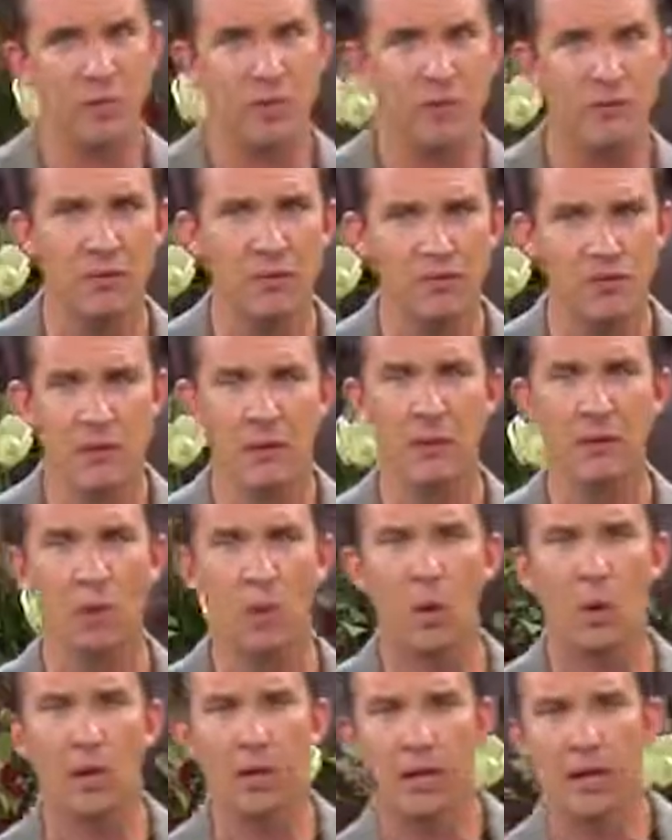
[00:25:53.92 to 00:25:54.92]
3, verse
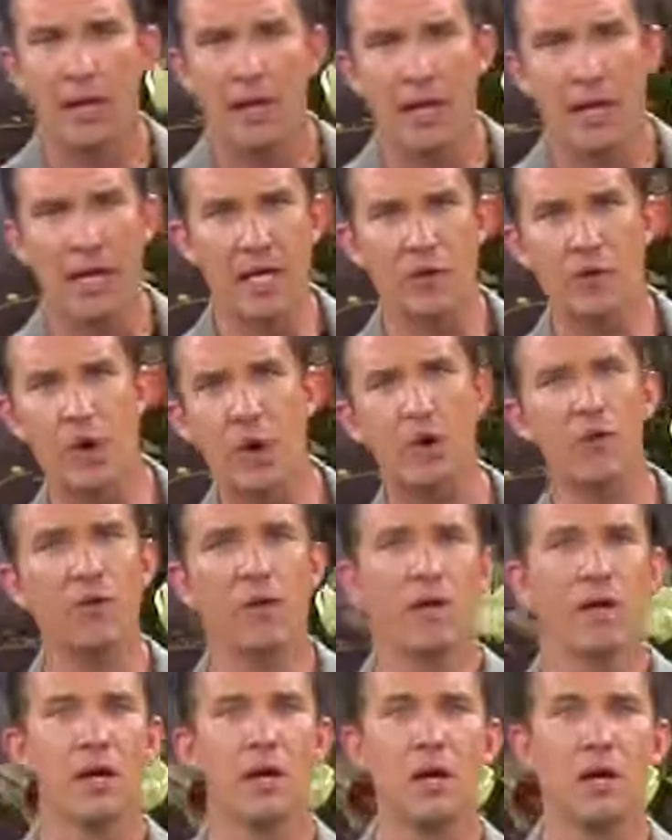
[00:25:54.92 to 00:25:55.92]
21. He who
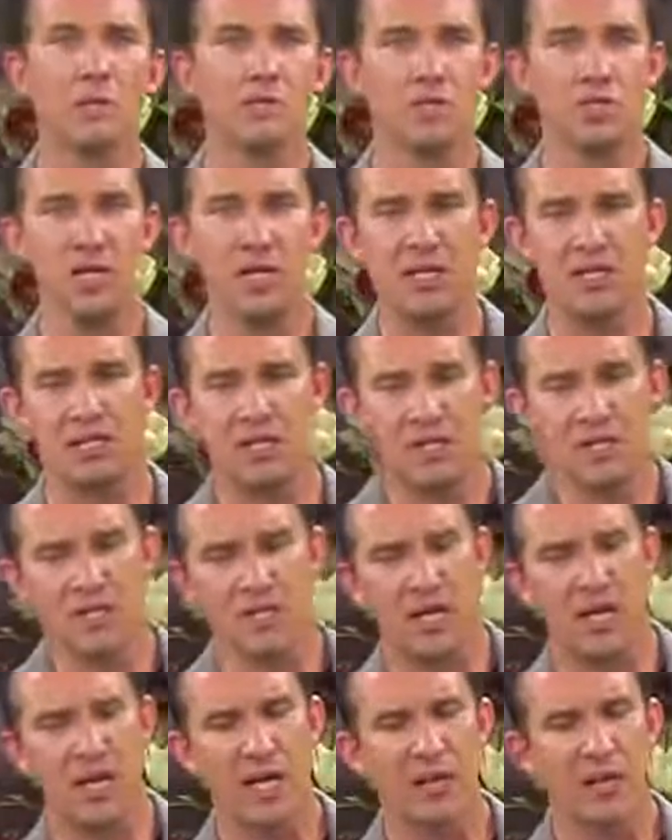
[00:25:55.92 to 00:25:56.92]
overcomes, Jesus
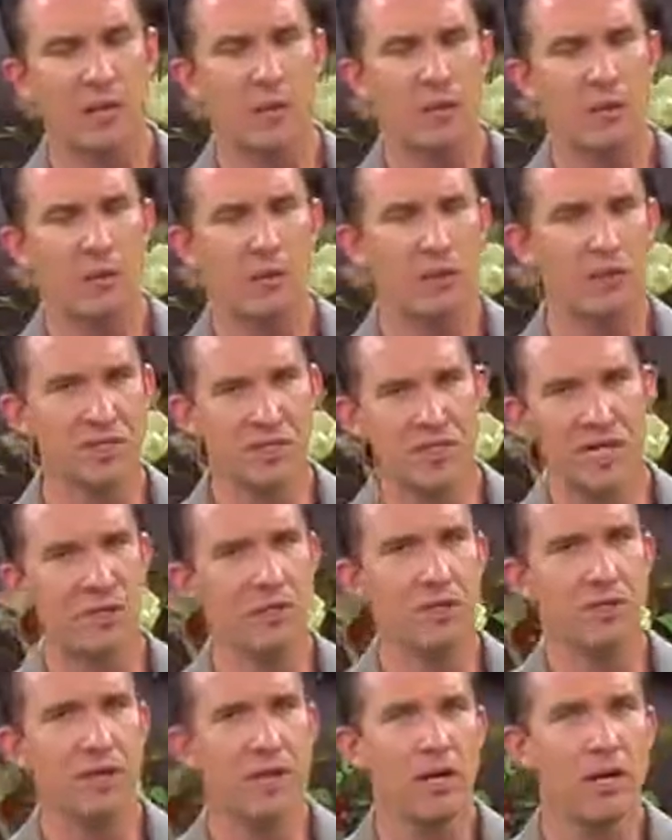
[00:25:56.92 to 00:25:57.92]
said, will sit
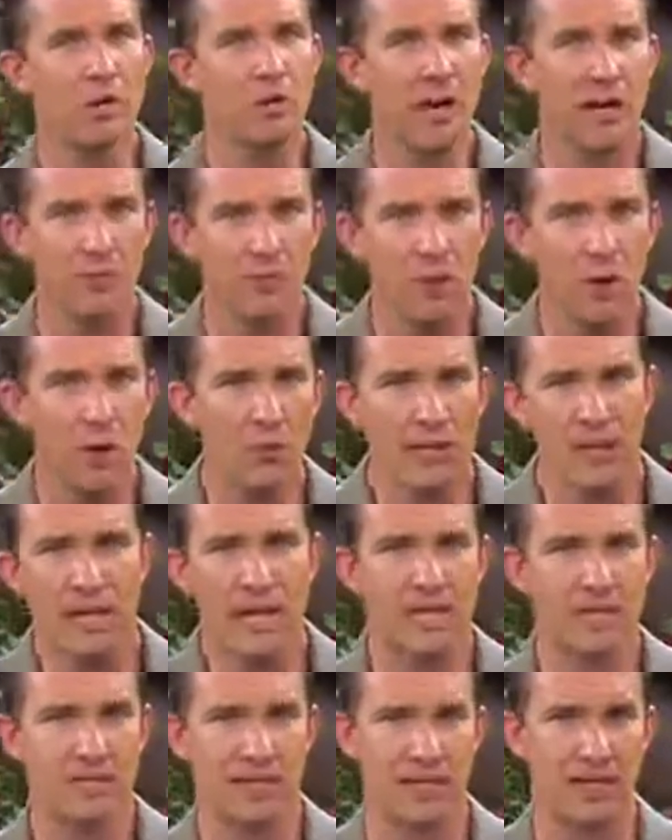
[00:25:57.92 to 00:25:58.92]
with me on my throne in
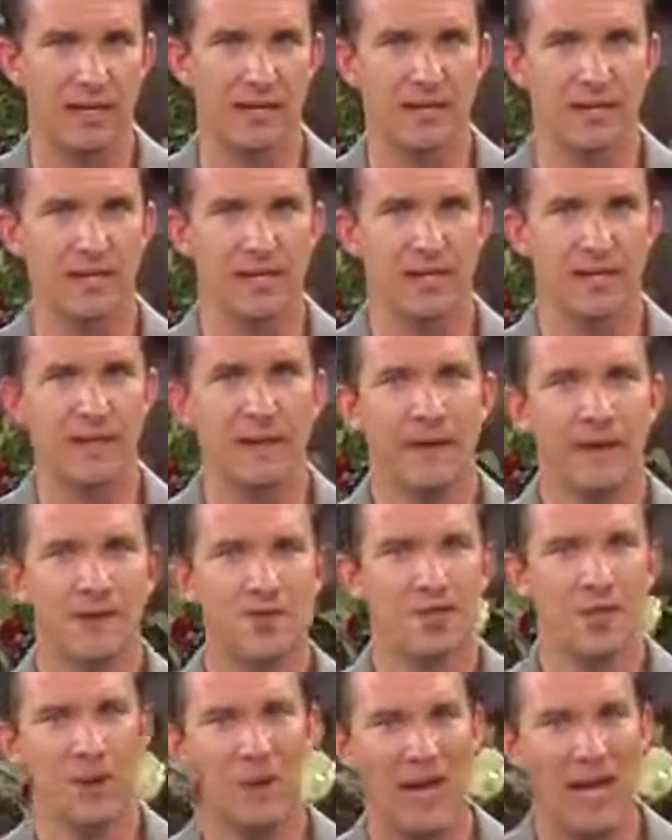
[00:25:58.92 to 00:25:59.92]
essence. And
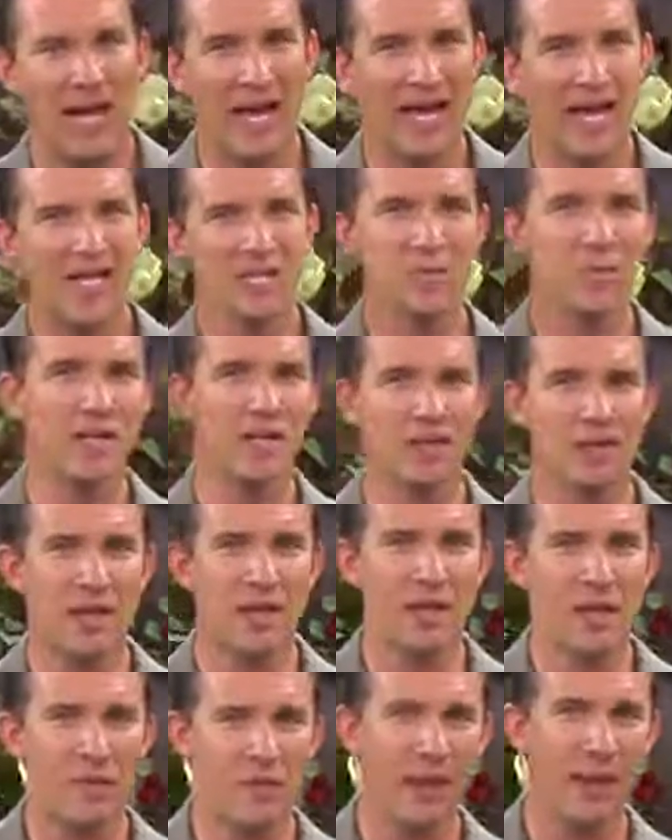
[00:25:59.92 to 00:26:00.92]
so, as we
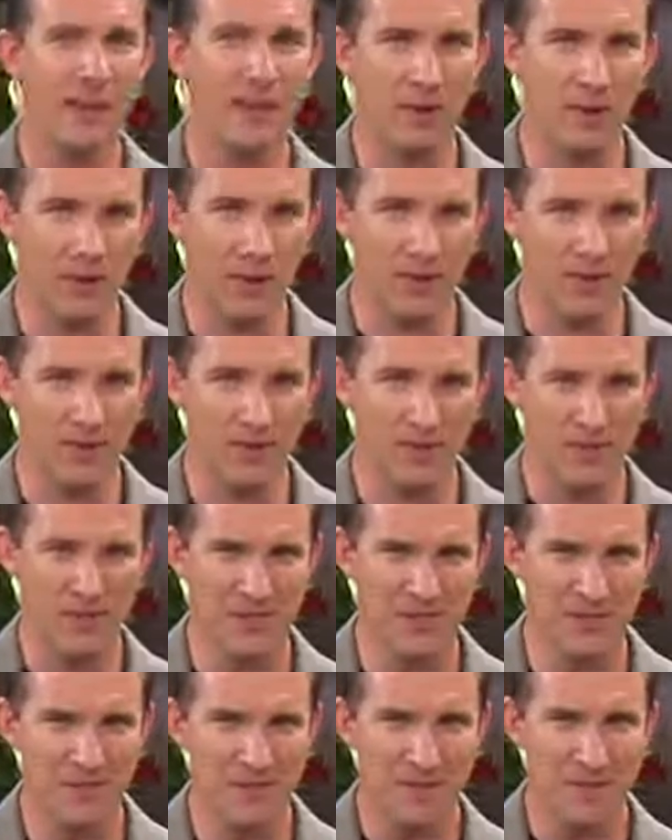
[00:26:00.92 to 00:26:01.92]
think about
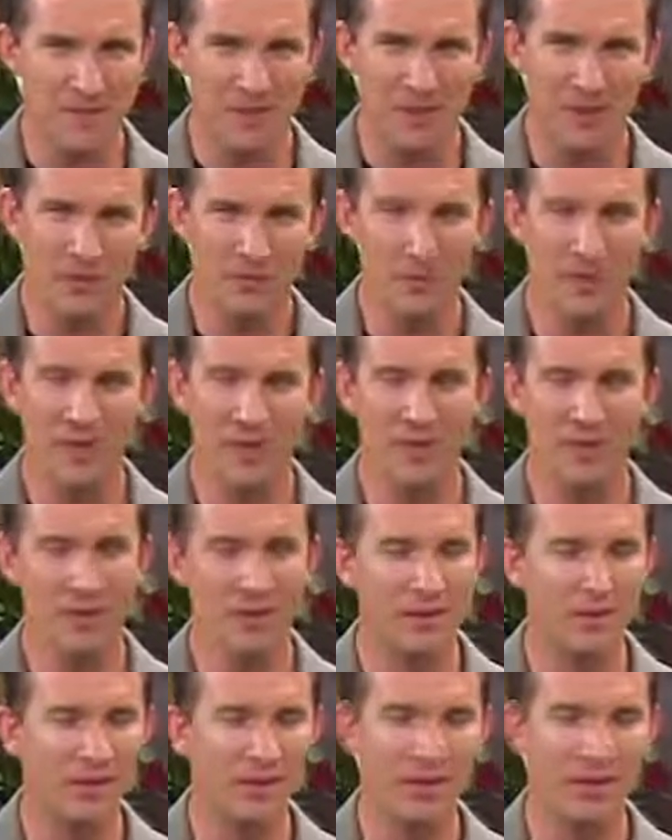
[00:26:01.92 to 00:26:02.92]
ghosts,
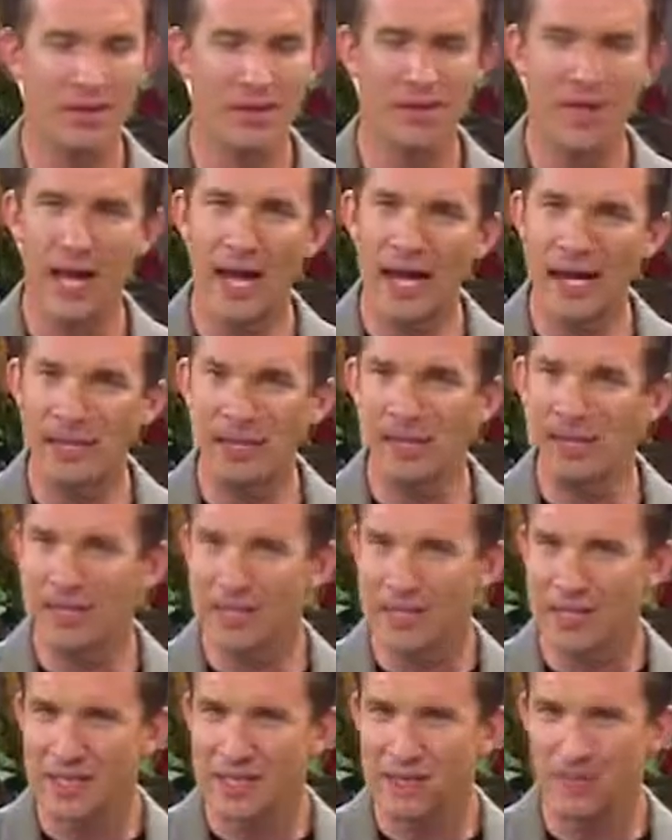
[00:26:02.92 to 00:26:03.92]
friend, the
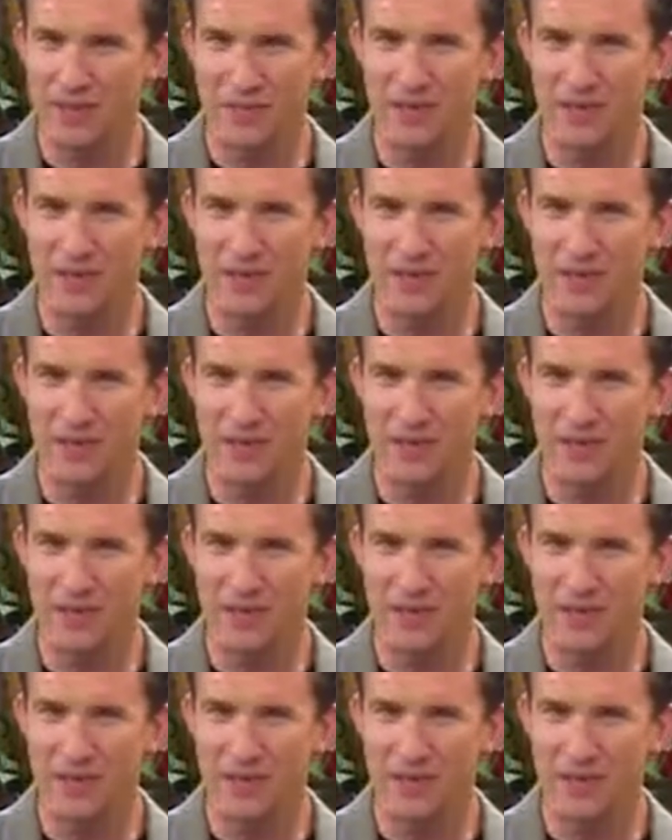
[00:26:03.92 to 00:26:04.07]
idea that we